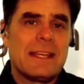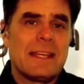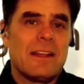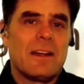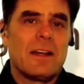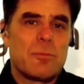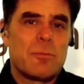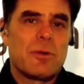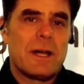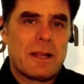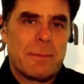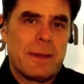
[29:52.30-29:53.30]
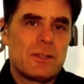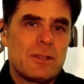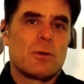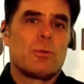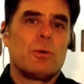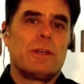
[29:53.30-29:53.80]
Taylor, a product
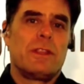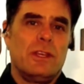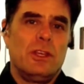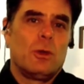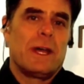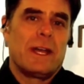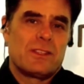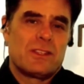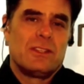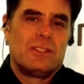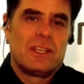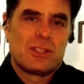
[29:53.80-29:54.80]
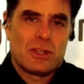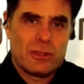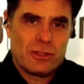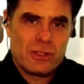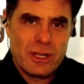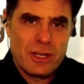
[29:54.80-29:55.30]
manager with the U.S.
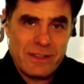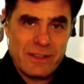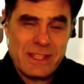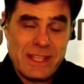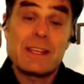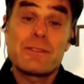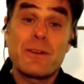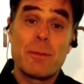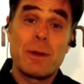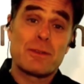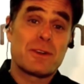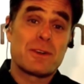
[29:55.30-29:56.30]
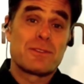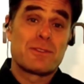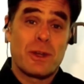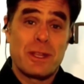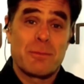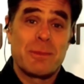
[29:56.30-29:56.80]
Digital Service. Thanks very much for
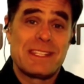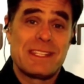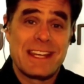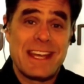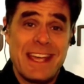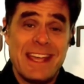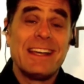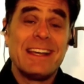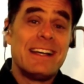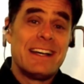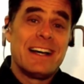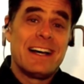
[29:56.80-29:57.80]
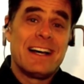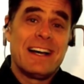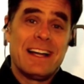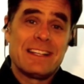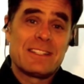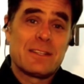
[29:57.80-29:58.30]
joining me today
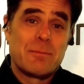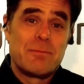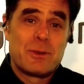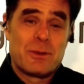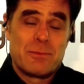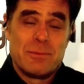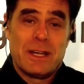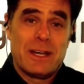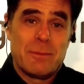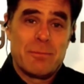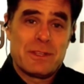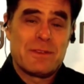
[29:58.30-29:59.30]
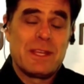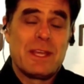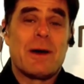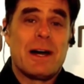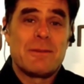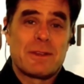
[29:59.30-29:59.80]
to put this
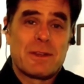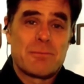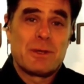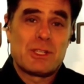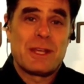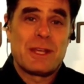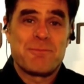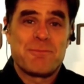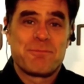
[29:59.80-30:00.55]
video out. Appreciate it.